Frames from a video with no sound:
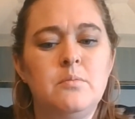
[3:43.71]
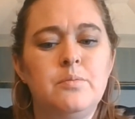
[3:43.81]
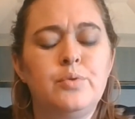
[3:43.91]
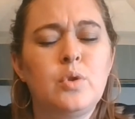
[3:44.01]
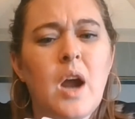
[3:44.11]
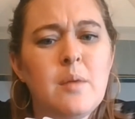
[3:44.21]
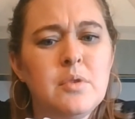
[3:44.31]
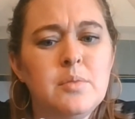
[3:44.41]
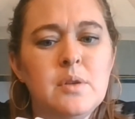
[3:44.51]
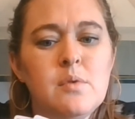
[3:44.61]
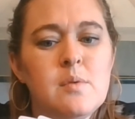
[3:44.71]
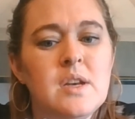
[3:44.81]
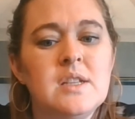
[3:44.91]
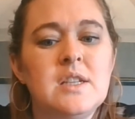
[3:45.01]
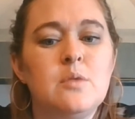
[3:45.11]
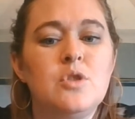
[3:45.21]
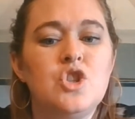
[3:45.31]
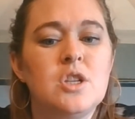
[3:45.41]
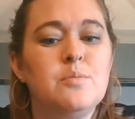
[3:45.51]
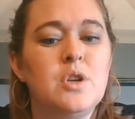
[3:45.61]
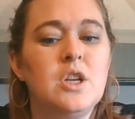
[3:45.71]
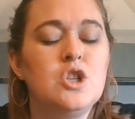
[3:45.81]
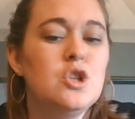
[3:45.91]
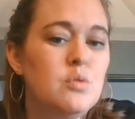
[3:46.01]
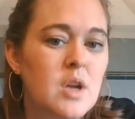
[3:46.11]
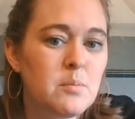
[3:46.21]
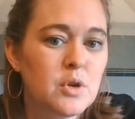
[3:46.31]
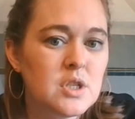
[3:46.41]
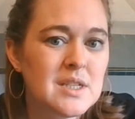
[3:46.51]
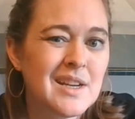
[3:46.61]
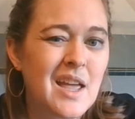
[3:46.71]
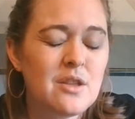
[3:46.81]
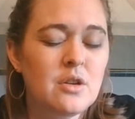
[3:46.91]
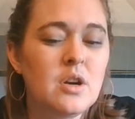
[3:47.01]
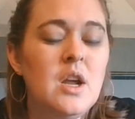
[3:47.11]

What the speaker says: Probably we want to stick with just putting 2 numbers together